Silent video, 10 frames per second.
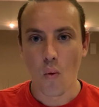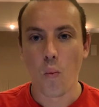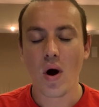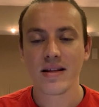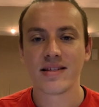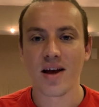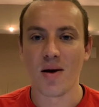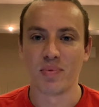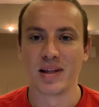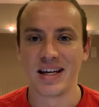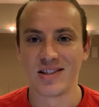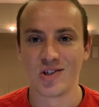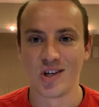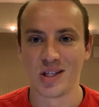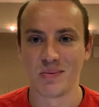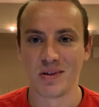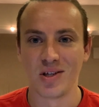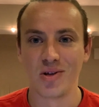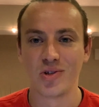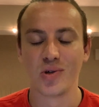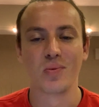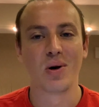What's up, ladies and gentlemen of YouTube?